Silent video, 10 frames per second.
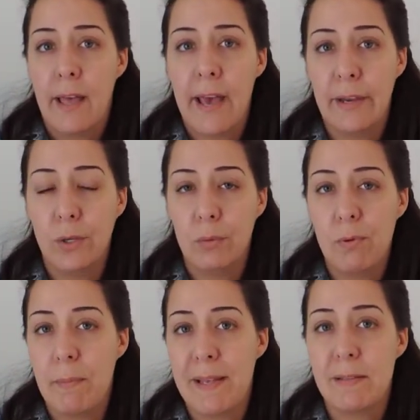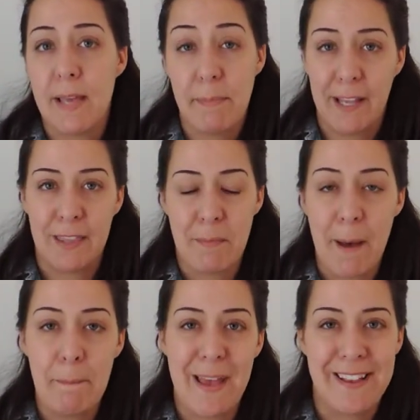at Goodwill bins, I pick them
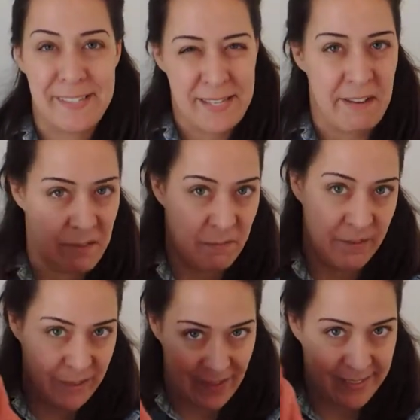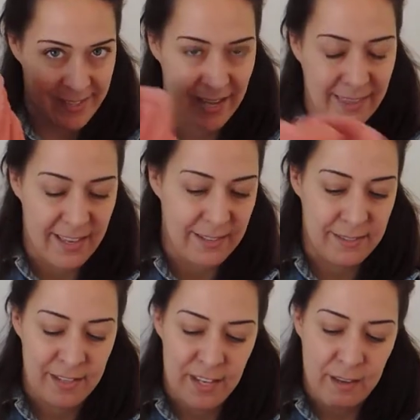up and save them for things like
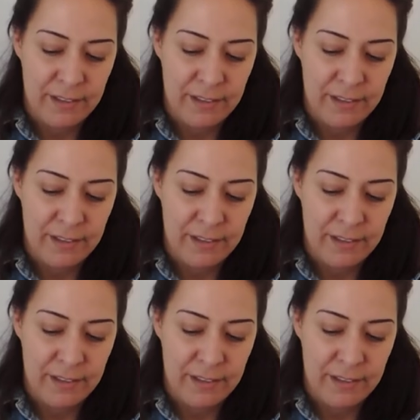this.